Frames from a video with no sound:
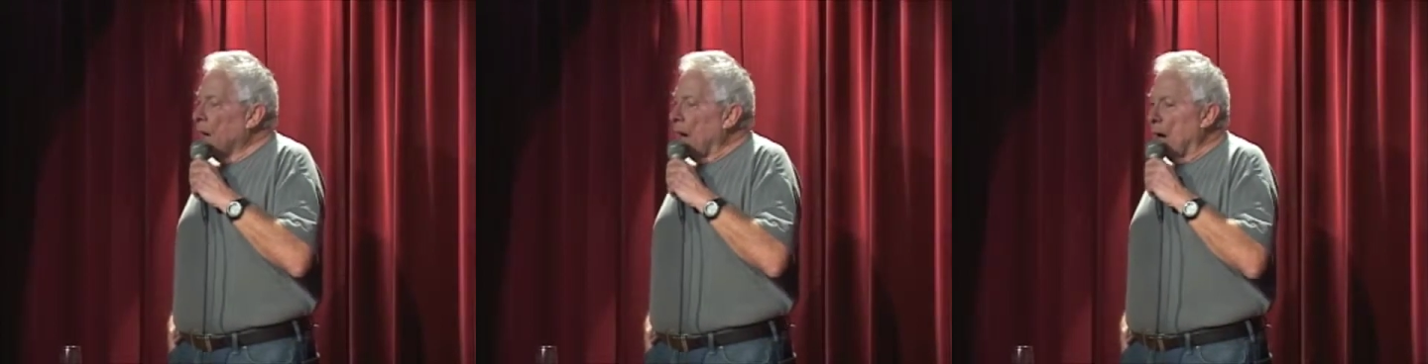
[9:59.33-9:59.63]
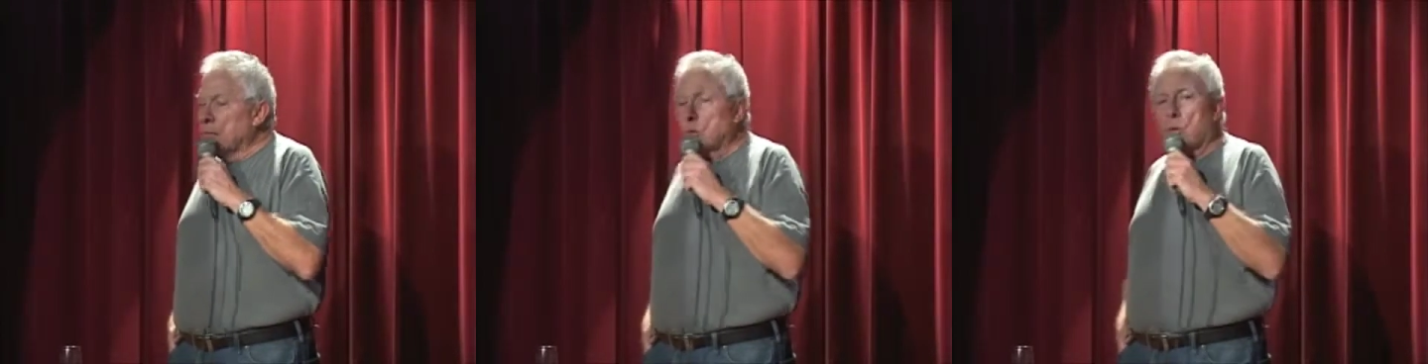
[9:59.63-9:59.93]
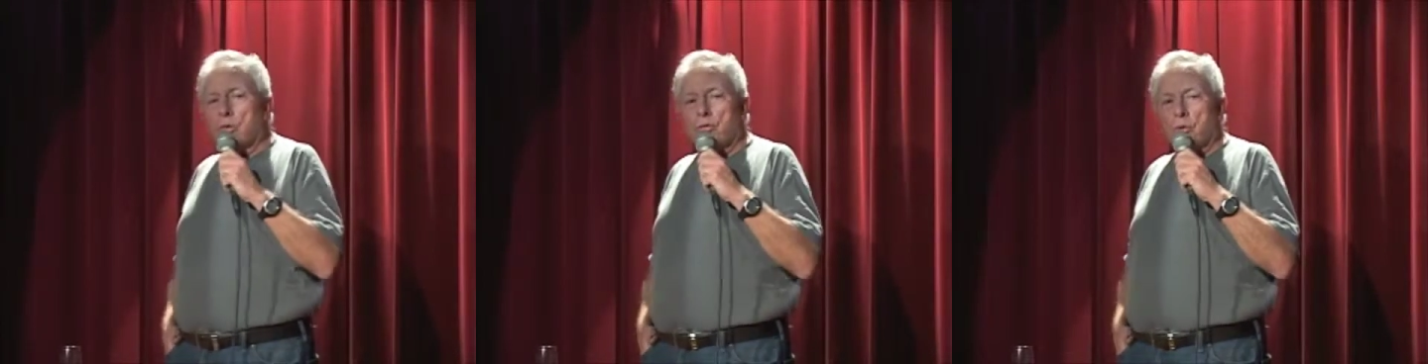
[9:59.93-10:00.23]
How
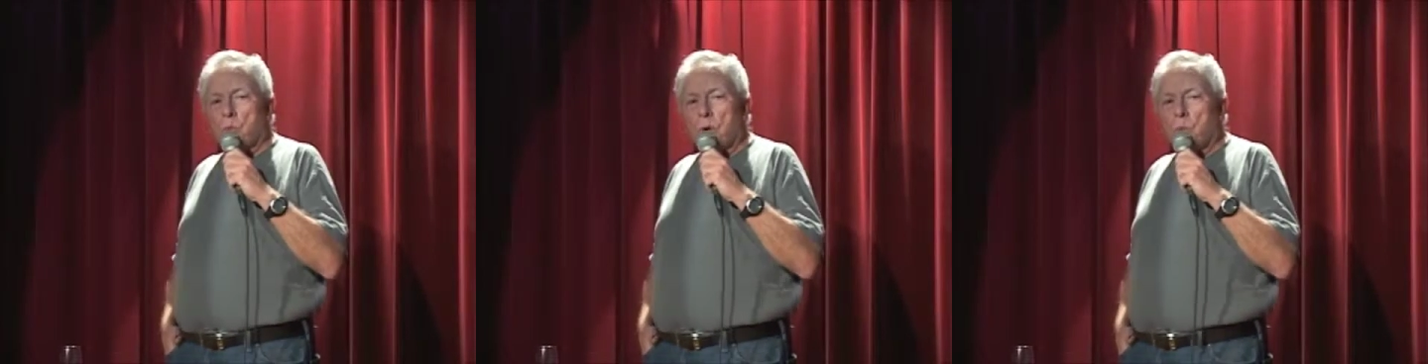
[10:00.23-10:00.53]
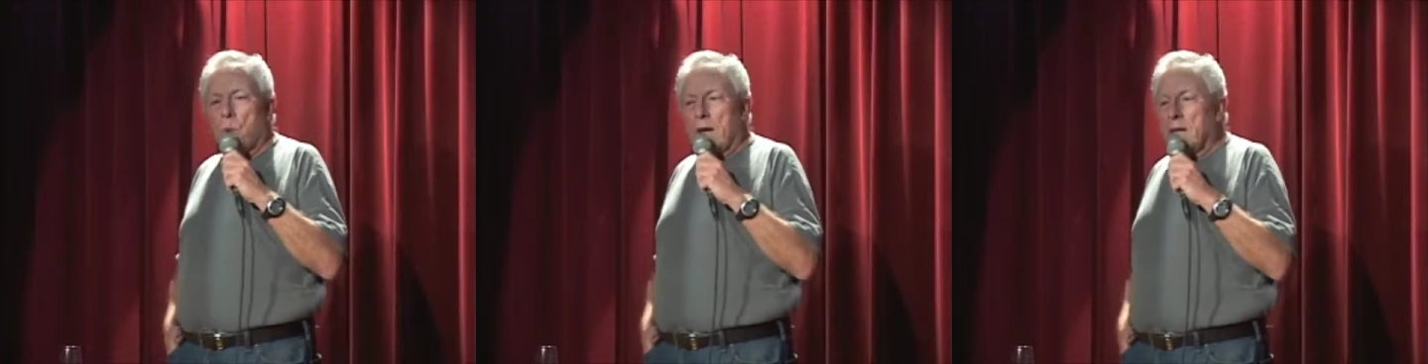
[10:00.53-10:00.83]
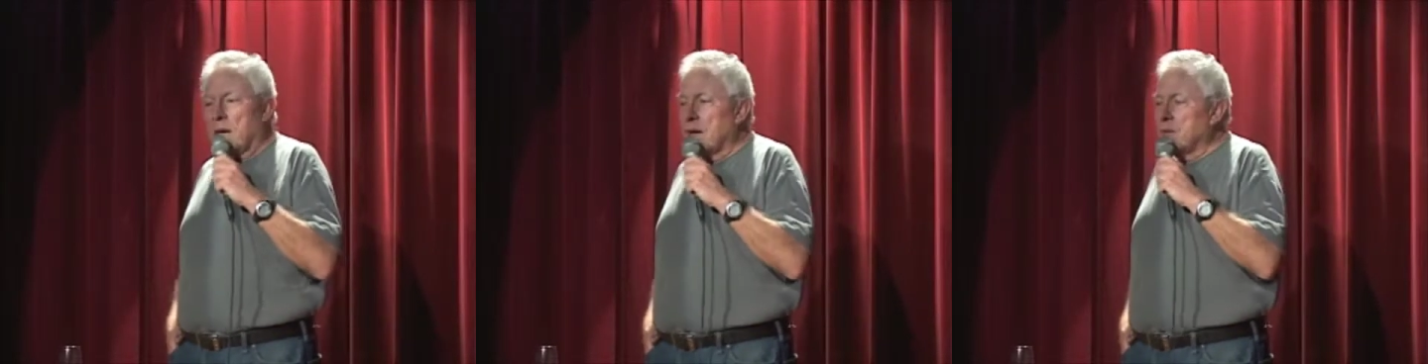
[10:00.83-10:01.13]
long should one
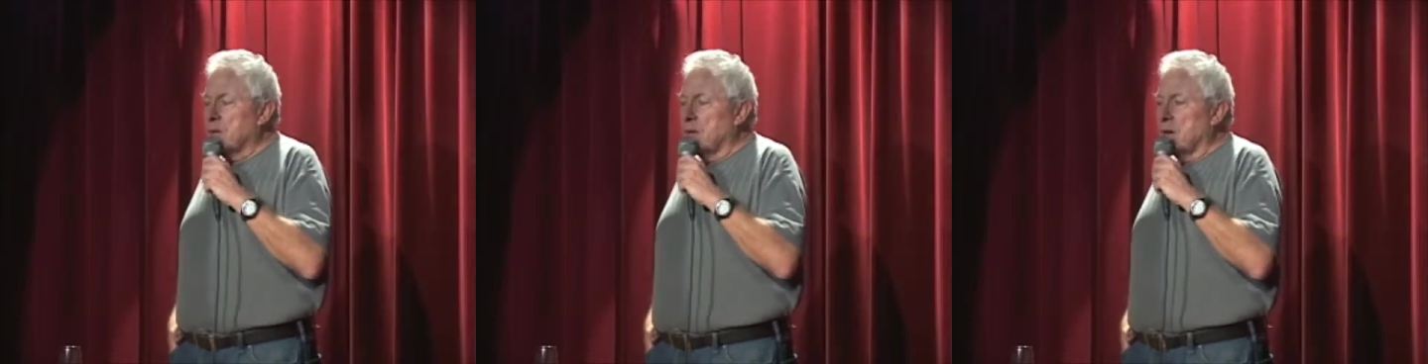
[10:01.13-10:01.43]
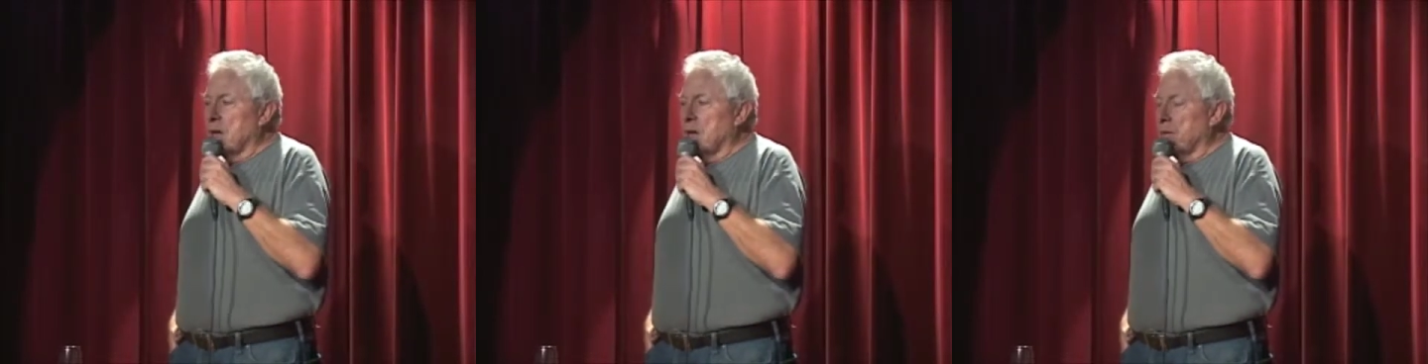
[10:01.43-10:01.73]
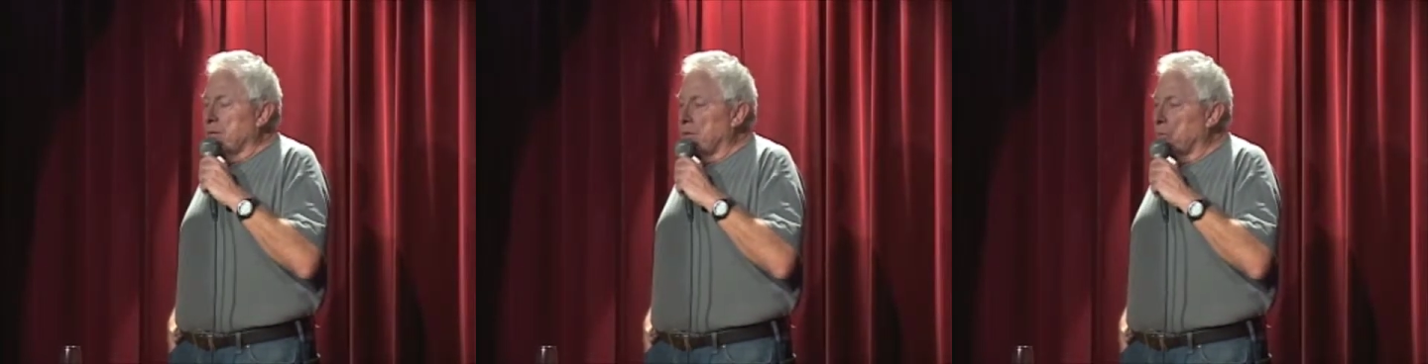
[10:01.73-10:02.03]
wait after the
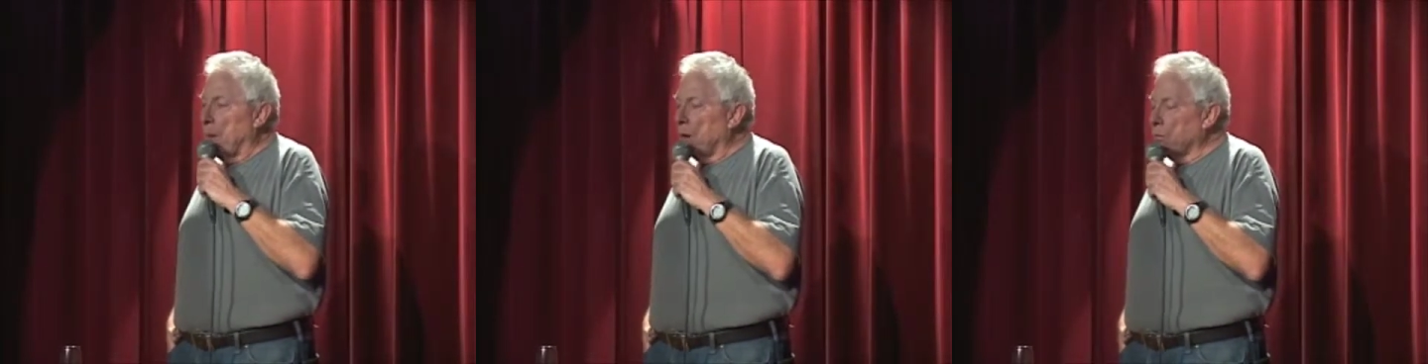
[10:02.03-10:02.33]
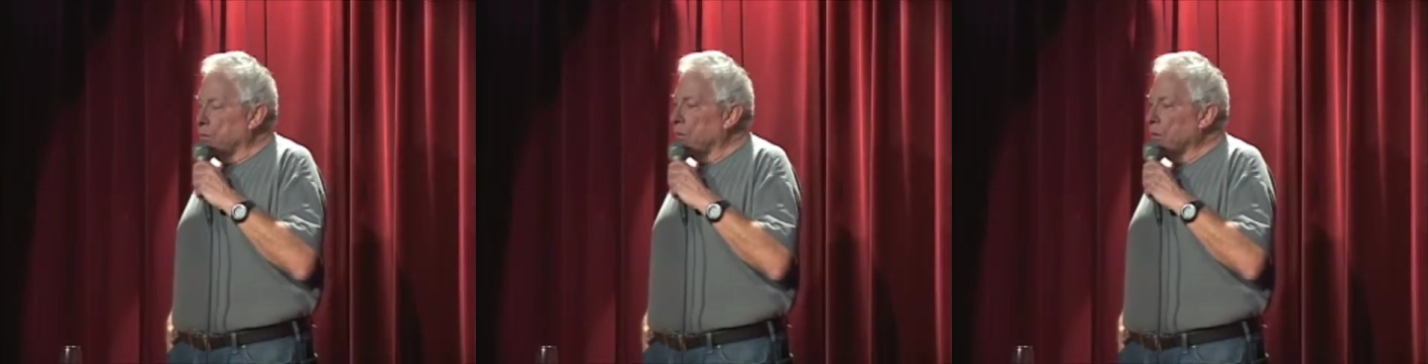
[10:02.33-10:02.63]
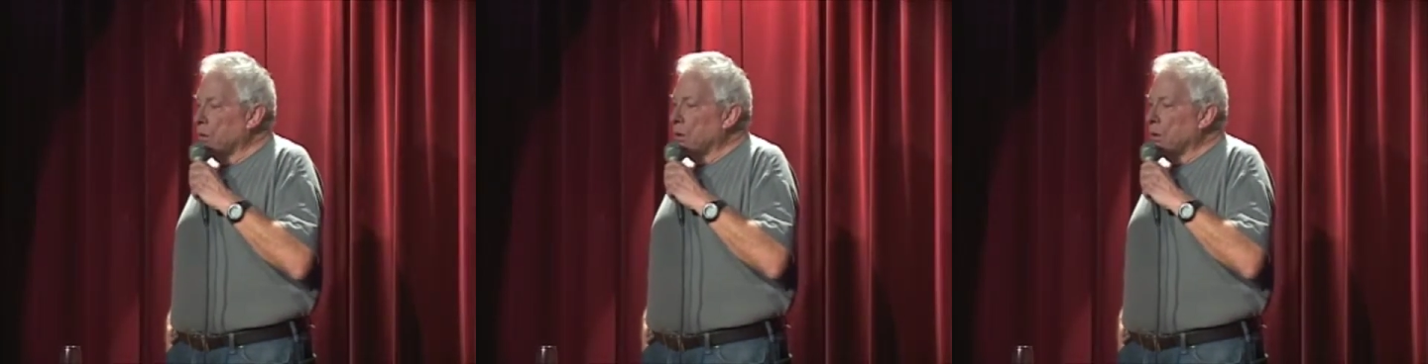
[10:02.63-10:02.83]
death of a spouse